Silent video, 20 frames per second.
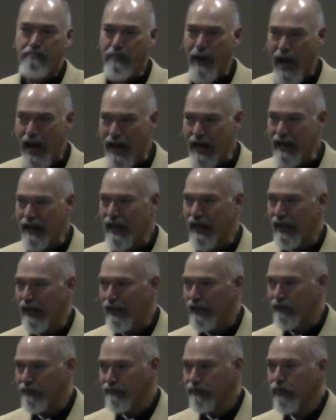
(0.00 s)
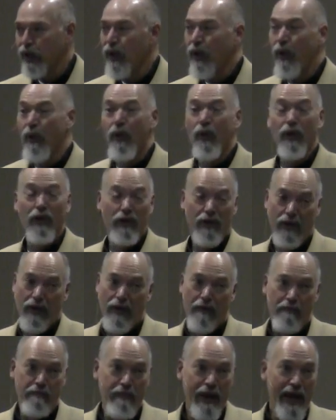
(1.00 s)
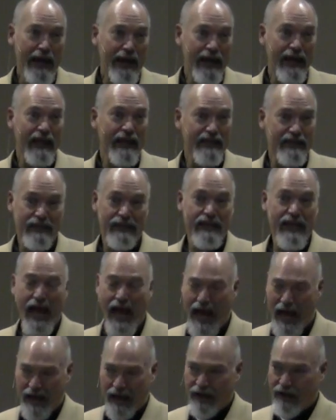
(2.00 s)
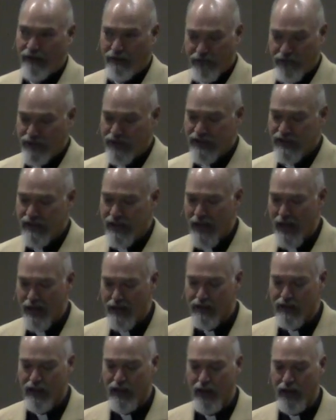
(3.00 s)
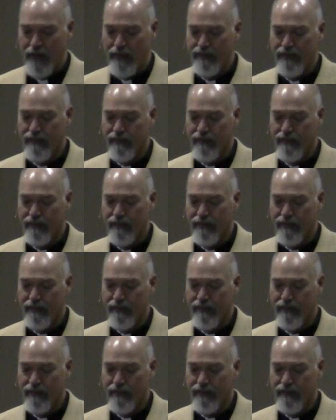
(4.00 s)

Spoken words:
baking, or making a snack for Santa.